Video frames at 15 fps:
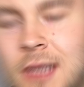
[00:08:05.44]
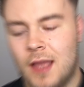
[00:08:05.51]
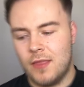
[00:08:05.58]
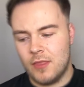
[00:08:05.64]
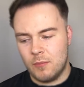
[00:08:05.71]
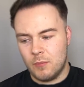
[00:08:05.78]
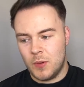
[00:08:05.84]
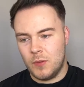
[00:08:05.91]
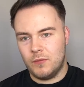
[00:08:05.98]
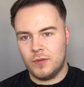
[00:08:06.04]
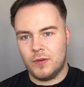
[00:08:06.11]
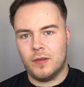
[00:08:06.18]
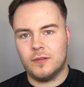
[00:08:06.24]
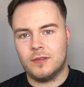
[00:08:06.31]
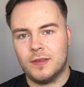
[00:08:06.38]
and then
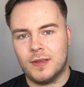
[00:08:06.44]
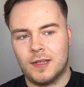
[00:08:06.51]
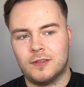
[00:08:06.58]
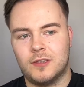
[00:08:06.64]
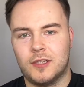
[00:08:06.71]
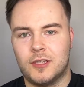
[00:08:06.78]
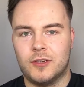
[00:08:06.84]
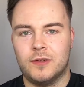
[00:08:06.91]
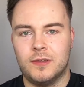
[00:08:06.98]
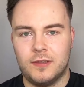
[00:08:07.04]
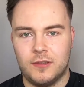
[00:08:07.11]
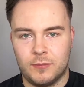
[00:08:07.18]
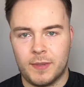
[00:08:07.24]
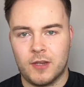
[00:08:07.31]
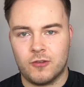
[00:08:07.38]
moving on to that
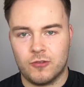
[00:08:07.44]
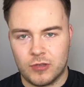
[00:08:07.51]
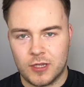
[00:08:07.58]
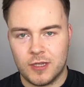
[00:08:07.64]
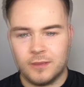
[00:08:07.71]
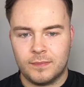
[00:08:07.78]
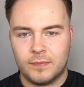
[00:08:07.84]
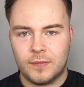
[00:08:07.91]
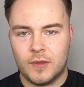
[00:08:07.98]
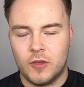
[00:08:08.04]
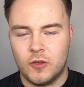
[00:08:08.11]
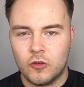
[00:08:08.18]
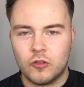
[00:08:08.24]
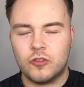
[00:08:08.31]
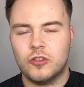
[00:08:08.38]
security specialty,
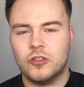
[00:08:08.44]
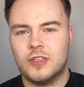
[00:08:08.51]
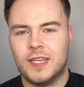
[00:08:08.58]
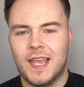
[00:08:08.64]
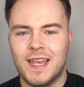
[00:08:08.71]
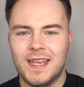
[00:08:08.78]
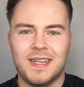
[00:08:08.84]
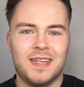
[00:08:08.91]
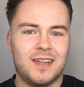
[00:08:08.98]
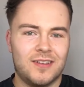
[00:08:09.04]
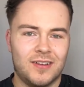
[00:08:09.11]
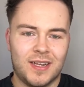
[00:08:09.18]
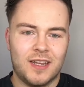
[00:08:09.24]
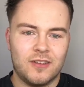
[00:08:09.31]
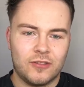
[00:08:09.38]
you're not just gaining
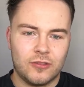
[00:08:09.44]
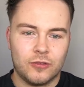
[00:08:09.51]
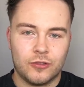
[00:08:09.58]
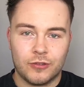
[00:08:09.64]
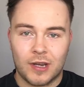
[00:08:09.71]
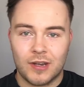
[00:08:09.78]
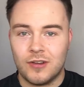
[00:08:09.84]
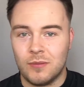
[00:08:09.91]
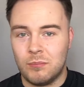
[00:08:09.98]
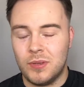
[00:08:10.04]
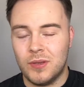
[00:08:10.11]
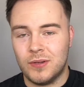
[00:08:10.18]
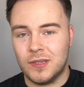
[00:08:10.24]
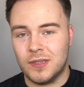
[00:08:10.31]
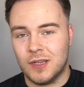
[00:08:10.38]
credentials, you're actually
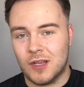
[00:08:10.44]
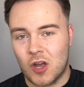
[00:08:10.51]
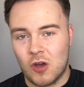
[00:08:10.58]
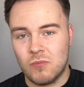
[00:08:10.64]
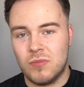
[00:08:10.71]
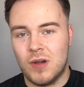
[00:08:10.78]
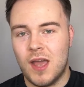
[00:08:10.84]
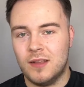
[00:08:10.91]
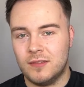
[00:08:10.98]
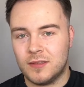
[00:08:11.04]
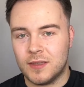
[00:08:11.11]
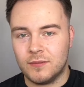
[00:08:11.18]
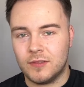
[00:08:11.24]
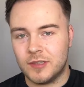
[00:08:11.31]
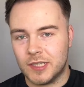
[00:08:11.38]
building a
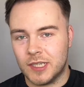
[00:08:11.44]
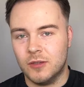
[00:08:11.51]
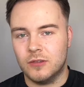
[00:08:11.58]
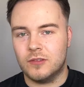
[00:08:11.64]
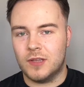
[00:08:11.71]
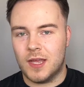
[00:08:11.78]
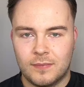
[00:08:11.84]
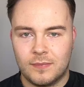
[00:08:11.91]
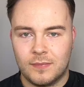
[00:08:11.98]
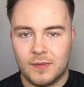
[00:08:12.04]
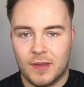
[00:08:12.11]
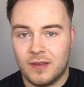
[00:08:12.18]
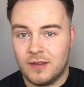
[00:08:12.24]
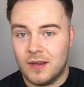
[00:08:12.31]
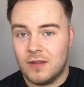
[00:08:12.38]
comprehensive skill set.
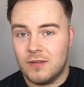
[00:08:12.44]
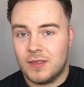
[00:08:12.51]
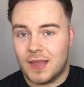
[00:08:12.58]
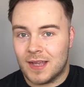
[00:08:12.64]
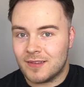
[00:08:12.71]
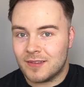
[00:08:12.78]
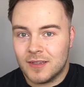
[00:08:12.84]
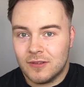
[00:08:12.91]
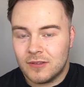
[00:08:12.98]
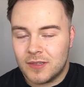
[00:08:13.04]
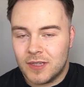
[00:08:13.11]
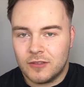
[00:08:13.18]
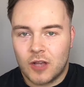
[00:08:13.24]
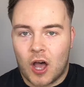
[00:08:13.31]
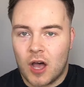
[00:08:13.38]
And you know, that skill
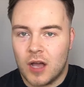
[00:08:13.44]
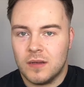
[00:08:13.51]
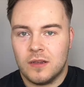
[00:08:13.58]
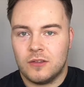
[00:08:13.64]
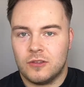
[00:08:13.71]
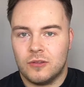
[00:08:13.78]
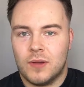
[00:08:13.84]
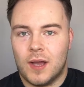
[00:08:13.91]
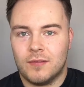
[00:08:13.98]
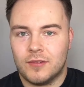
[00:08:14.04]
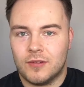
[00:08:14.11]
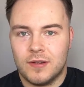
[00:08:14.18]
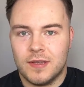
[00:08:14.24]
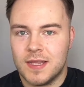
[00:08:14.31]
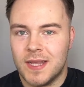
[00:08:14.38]
set is highly sought
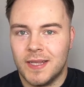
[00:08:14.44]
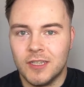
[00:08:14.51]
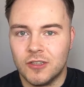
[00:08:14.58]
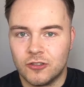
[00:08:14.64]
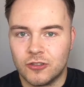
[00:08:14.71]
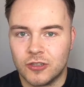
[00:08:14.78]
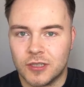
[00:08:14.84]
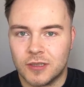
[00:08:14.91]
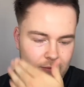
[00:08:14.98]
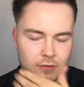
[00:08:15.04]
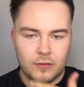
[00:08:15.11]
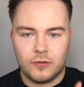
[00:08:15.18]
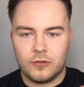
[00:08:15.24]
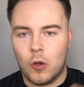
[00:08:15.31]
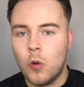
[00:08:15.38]
after in the industry.
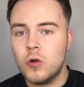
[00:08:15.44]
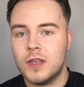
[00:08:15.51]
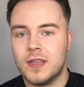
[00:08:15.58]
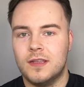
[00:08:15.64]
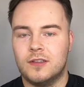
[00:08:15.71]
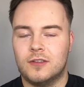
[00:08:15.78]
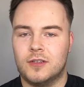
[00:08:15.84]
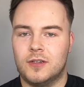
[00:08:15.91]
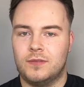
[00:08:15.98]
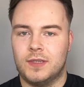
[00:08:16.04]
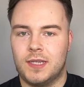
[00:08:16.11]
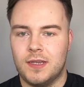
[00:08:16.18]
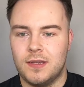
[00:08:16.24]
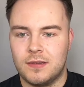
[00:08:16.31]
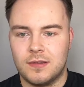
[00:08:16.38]
So all of these
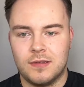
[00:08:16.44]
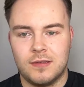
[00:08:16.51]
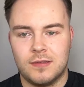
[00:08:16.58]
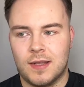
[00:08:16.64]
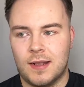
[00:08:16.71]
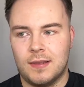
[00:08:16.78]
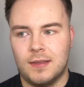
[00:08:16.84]
certifications and